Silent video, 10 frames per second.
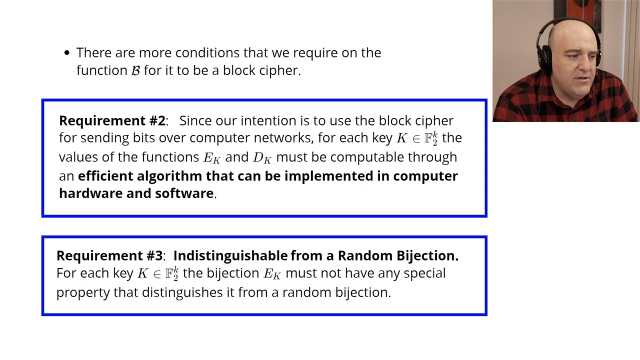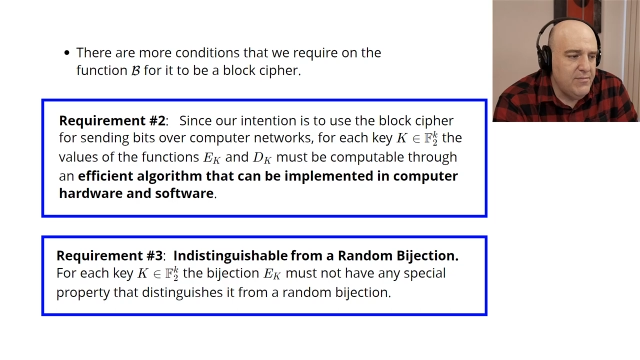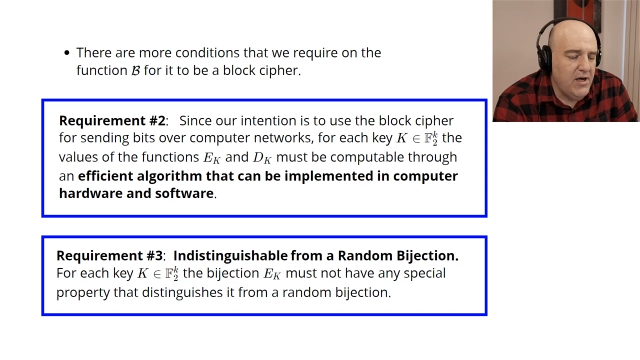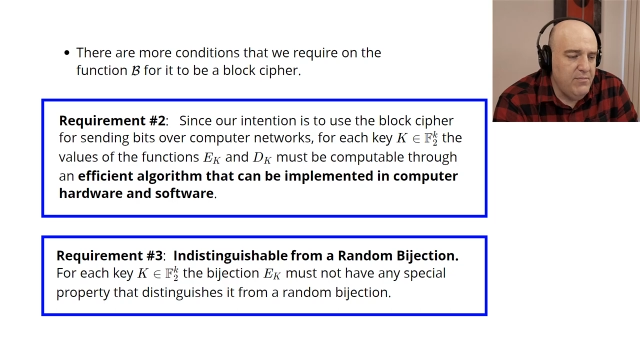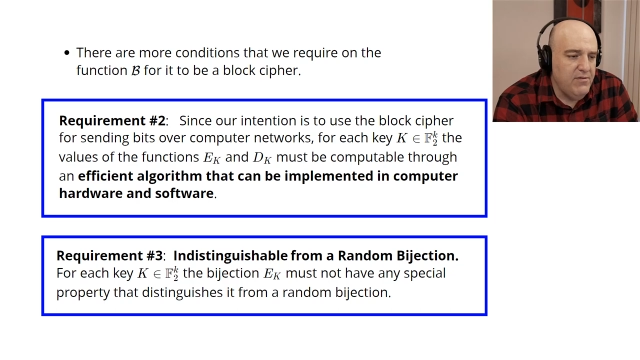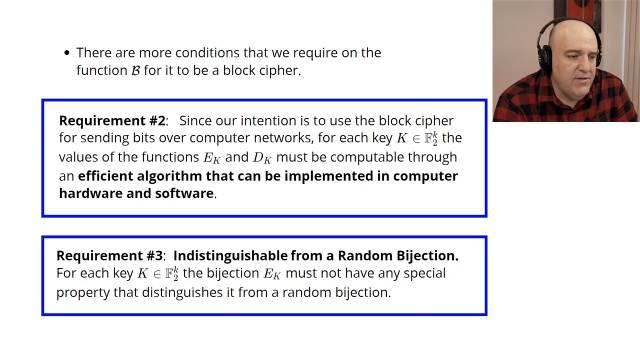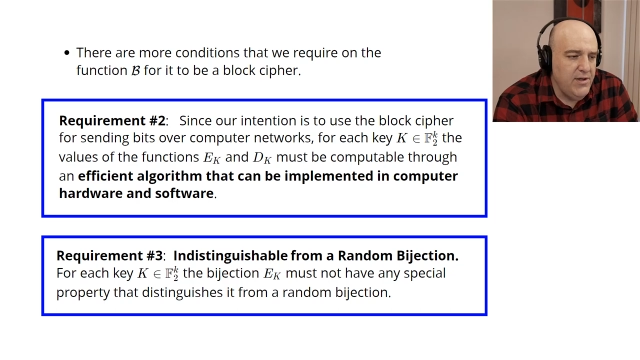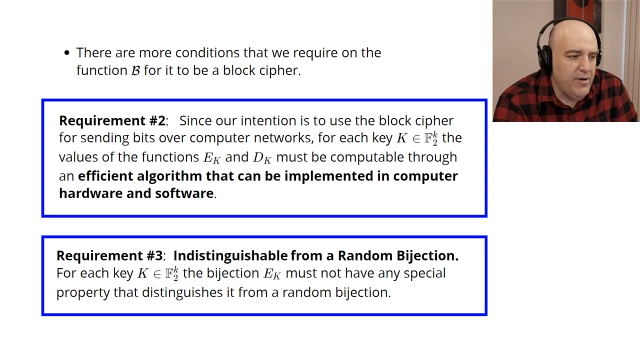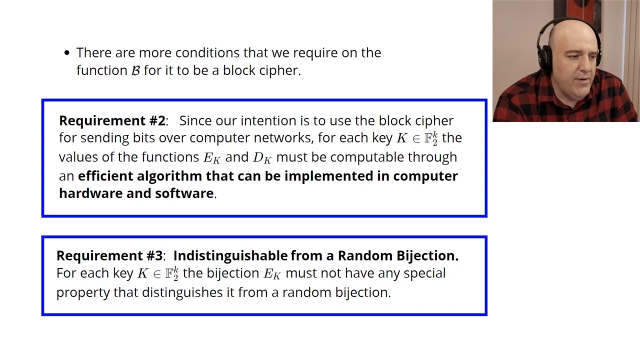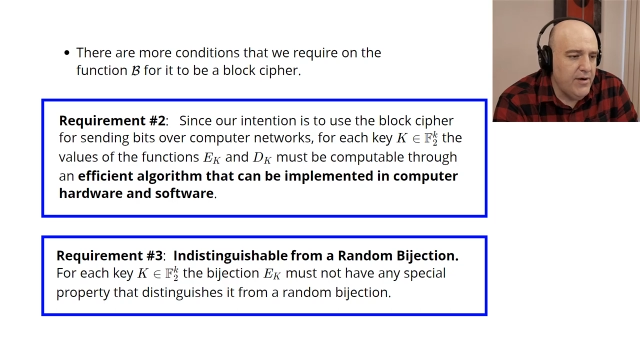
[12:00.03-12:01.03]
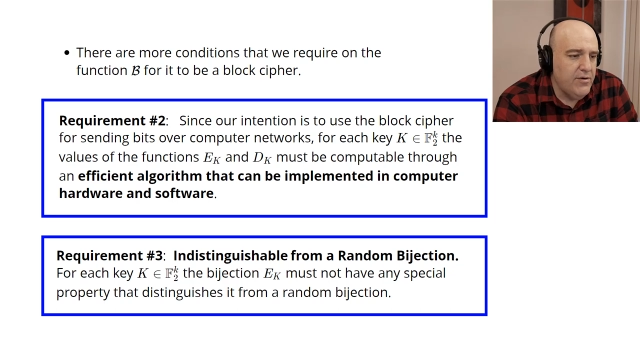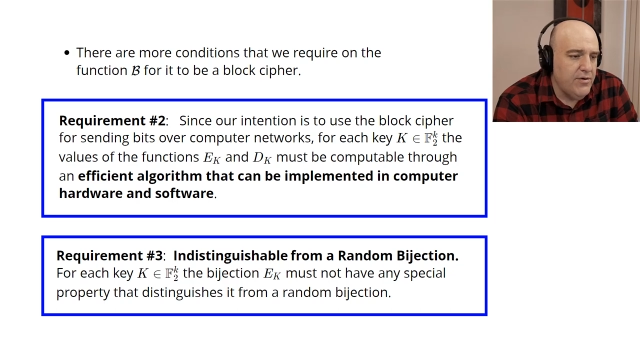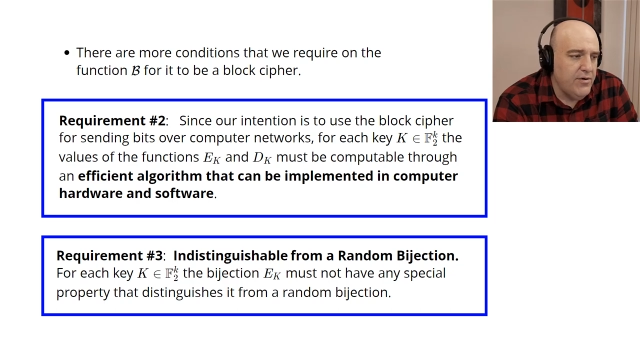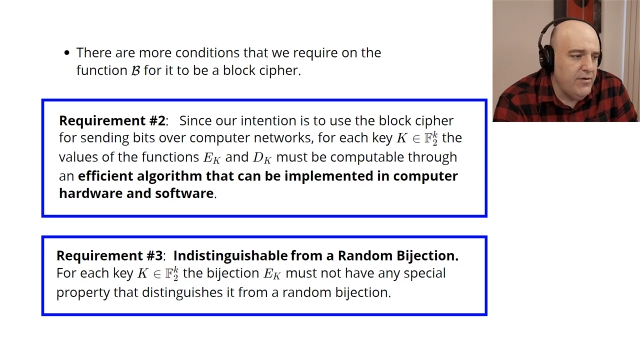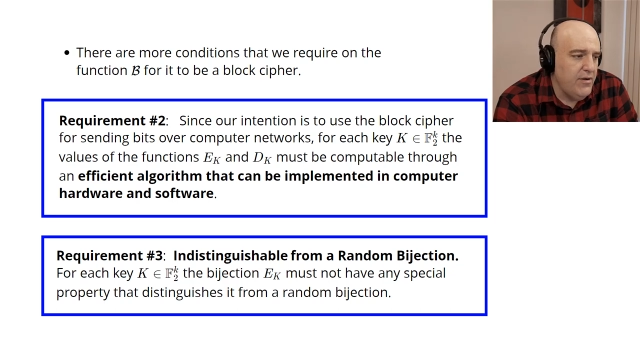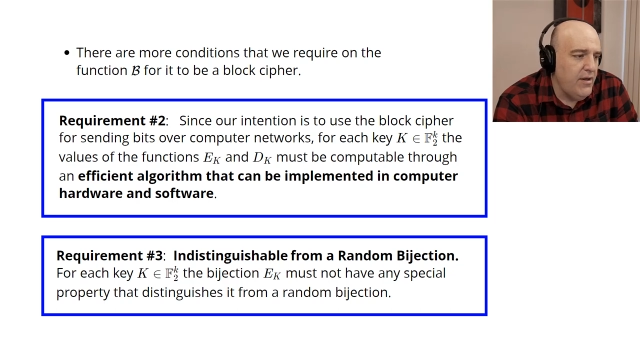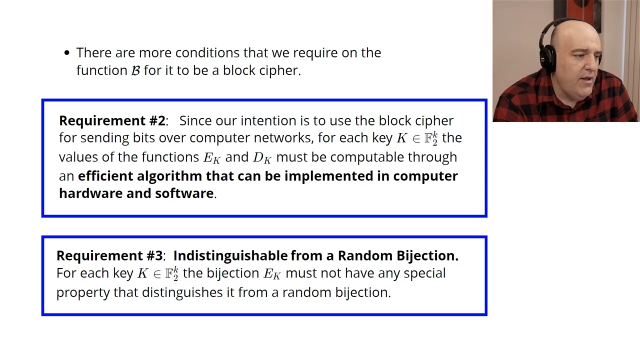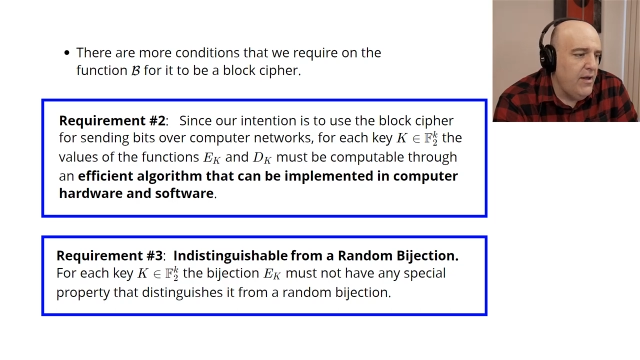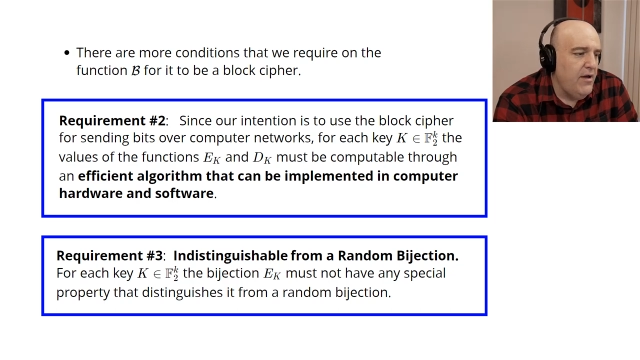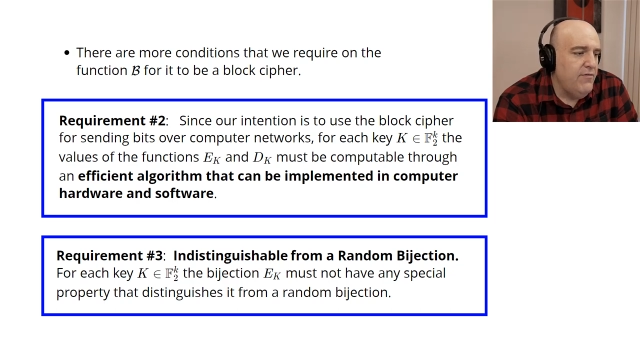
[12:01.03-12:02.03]
type of theoretical
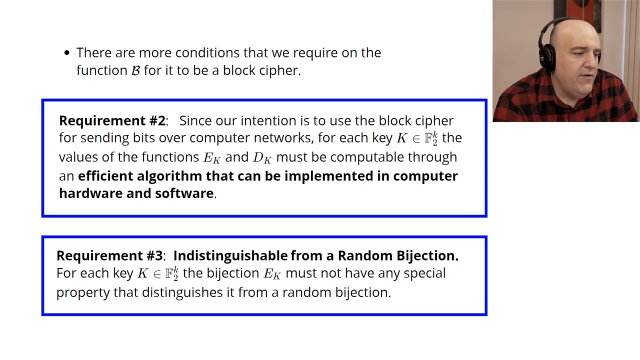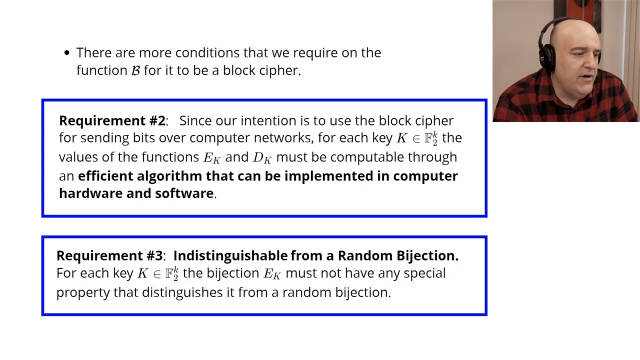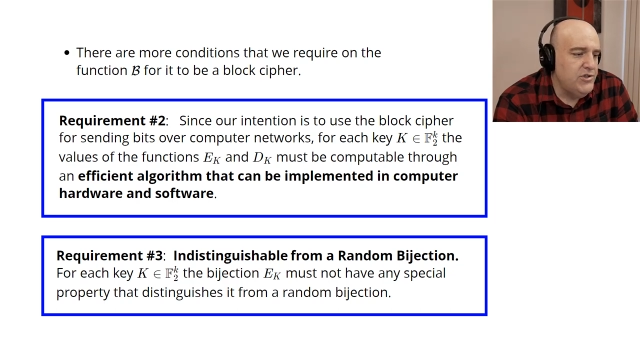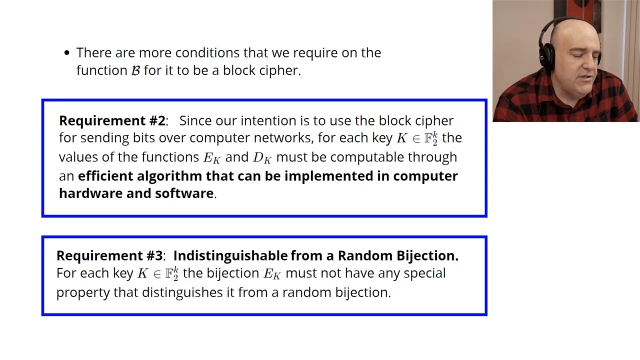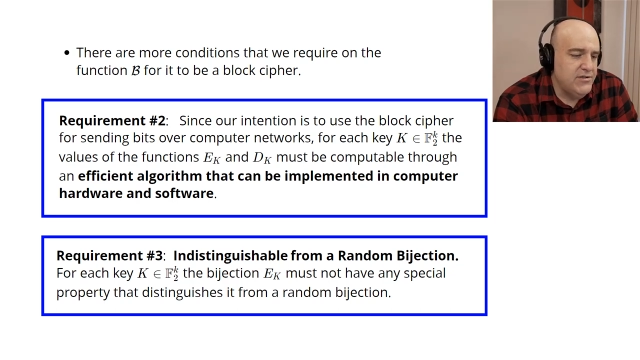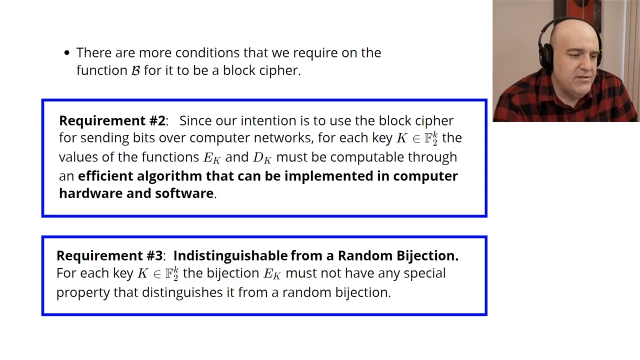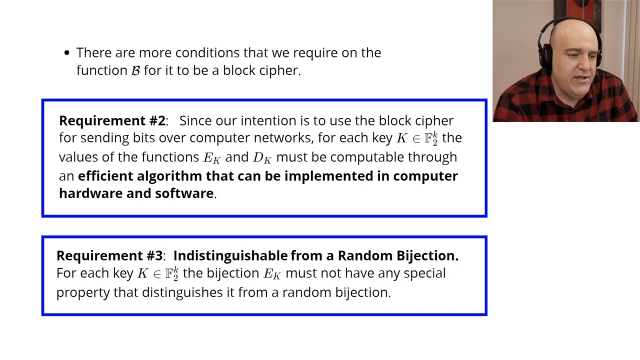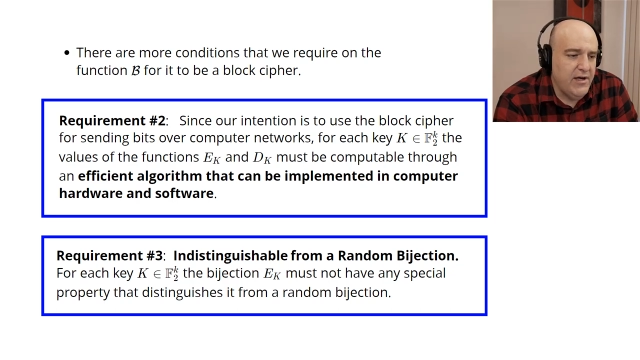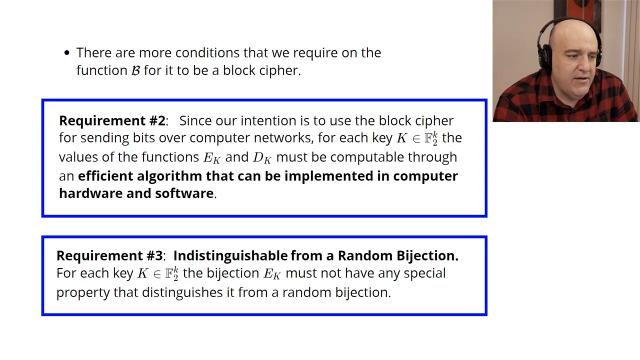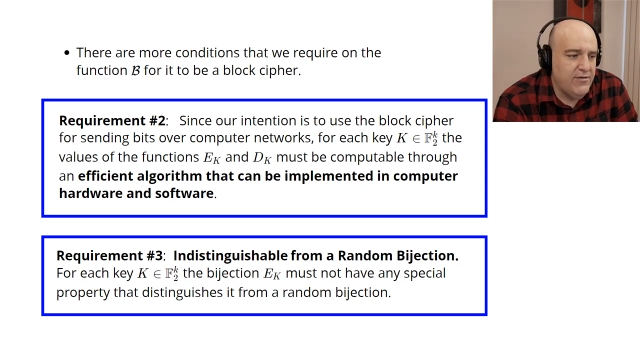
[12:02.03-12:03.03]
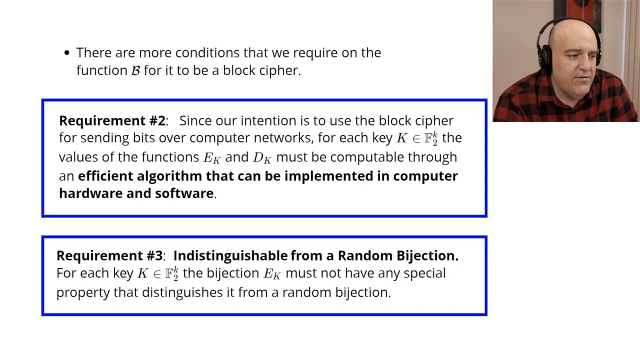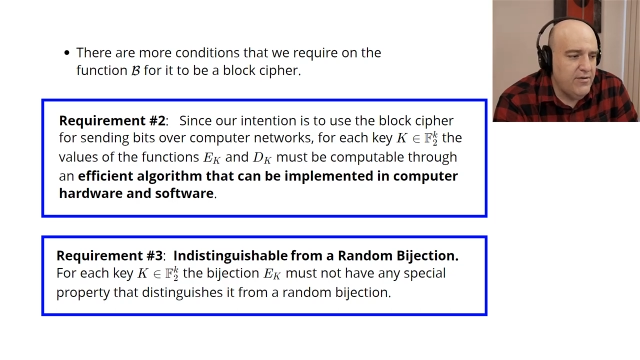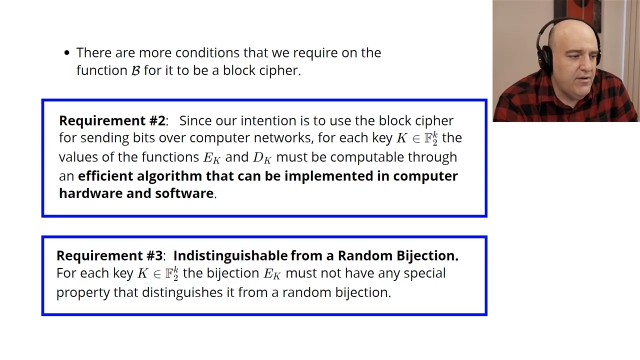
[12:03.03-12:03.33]
functions that